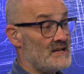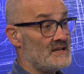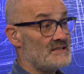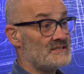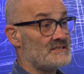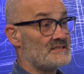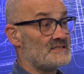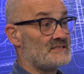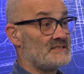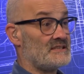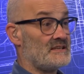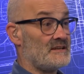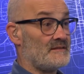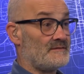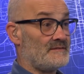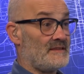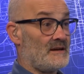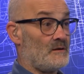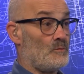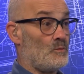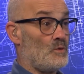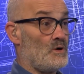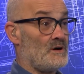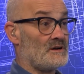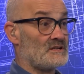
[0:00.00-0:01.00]
to see if
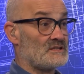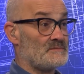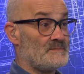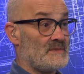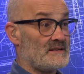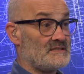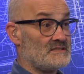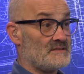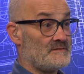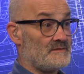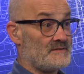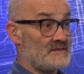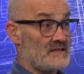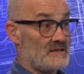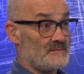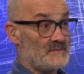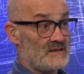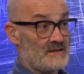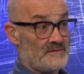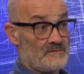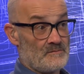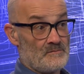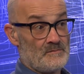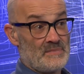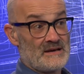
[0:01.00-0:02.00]
that works better for them,
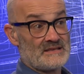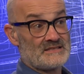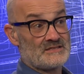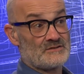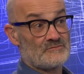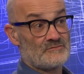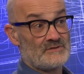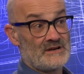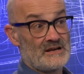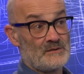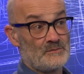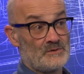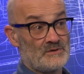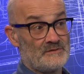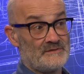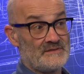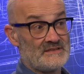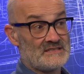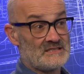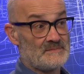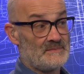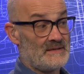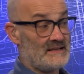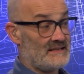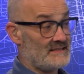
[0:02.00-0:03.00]
given better rearward
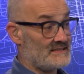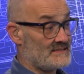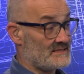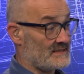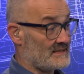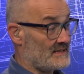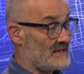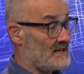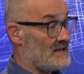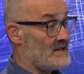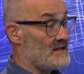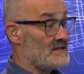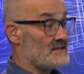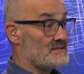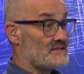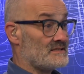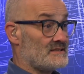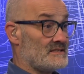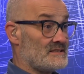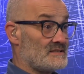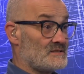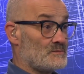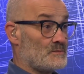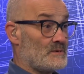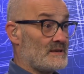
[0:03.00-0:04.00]
visibility. So
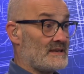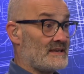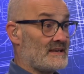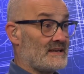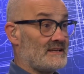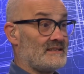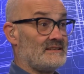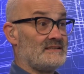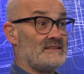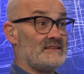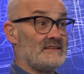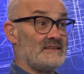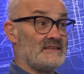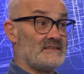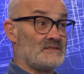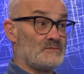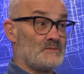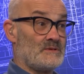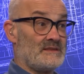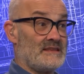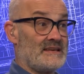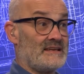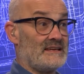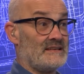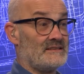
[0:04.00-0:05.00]
this weekend is
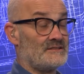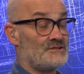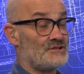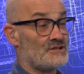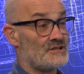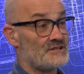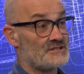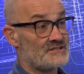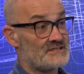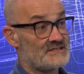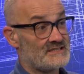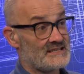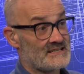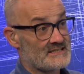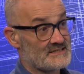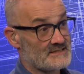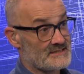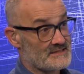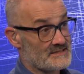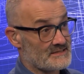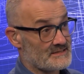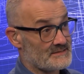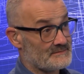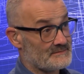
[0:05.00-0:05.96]
when they get the chance to test this.